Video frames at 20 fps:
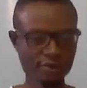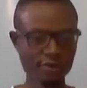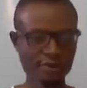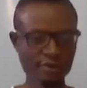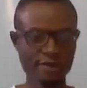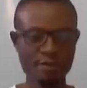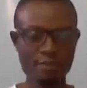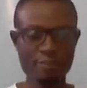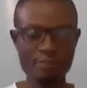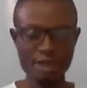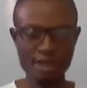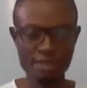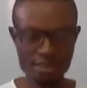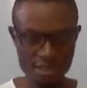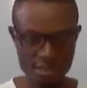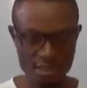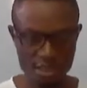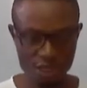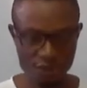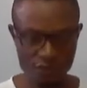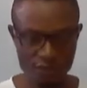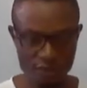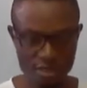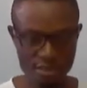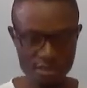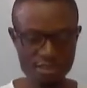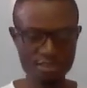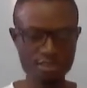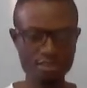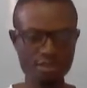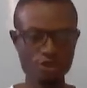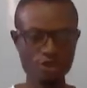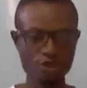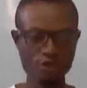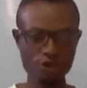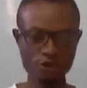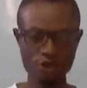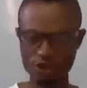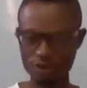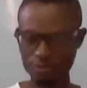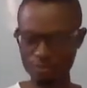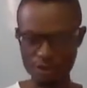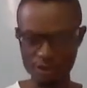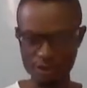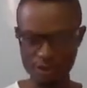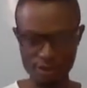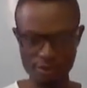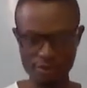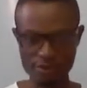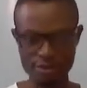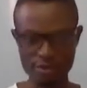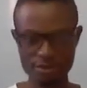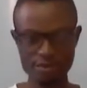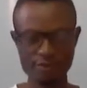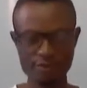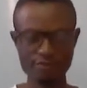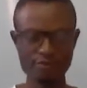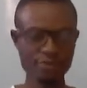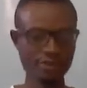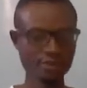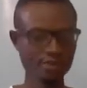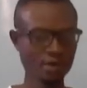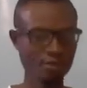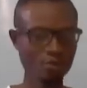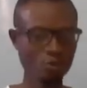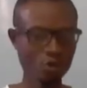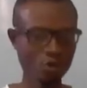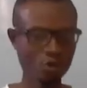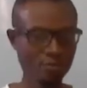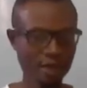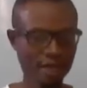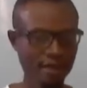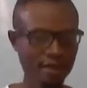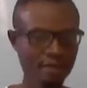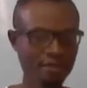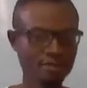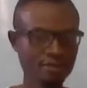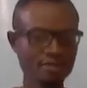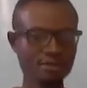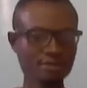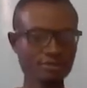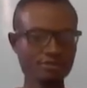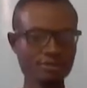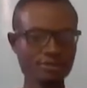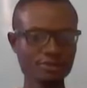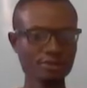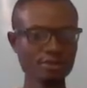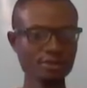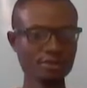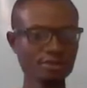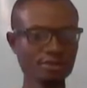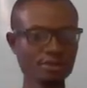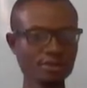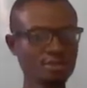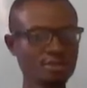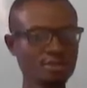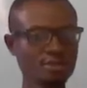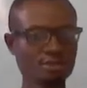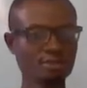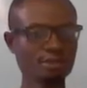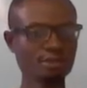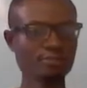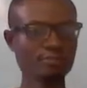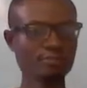There are better services in the urban areas. There are more banks. There is